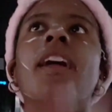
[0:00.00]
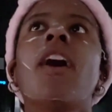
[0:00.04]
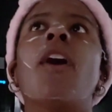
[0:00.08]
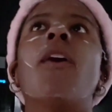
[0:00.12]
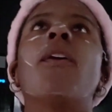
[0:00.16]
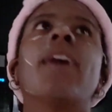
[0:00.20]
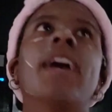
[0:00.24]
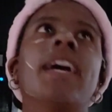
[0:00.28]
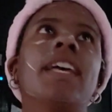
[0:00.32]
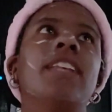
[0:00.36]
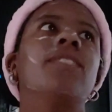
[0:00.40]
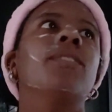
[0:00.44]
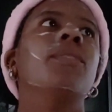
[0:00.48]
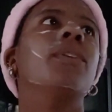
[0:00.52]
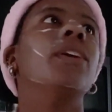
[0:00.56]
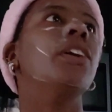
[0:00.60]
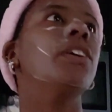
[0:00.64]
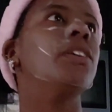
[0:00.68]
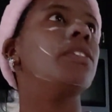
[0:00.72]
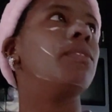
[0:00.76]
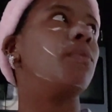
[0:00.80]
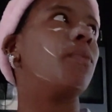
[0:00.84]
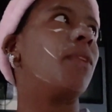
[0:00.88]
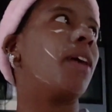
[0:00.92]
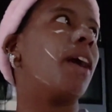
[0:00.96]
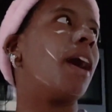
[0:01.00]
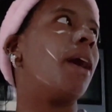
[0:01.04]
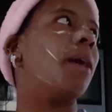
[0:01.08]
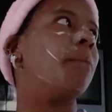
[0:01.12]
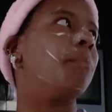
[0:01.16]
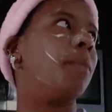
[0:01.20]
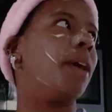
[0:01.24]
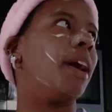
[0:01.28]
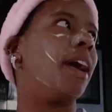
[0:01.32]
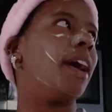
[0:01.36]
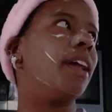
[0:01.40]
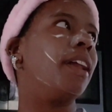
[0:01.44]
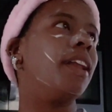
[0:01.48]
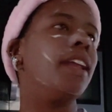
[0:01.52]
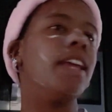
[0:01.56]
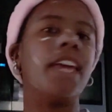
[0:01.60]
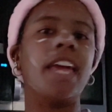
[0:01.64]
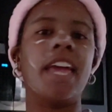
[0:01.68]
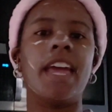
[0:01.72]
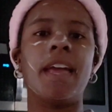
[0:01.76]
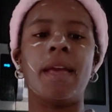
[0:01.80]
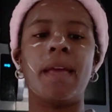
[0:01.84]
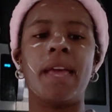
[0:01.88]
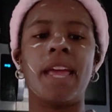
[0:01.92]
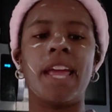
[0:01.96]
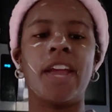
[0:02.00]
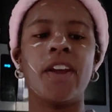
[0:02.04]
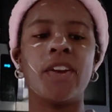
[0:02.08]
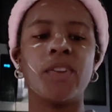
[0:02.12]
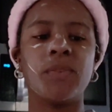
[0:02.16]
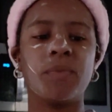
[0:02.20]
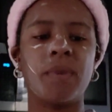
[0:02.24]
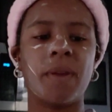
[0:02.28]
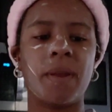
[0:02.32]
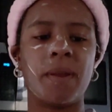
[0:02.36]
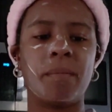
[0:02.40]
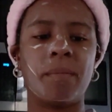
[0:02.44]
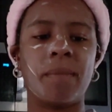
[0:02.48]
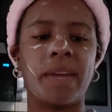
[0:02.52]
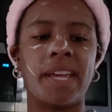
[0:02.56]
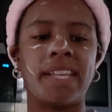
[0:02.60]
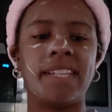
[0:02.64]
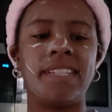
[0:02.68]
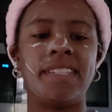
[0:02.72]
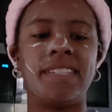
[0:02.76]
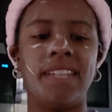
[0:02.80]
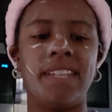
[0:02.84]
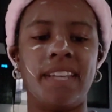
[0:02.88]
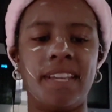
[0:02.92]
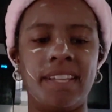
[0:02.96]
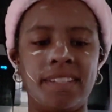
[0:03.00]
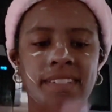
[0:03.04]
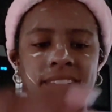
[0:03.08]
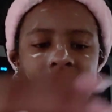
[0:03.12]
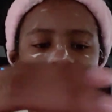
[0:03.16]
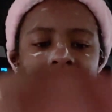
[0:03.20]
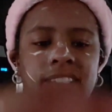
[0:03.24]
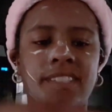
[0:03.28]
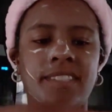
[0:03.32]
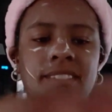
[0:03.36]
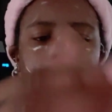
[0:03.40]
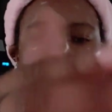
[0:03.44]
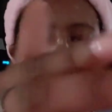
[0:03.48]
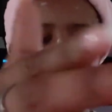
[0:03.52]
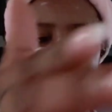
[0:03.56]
Okay, so here's where I'm at. Here's where it makes sense.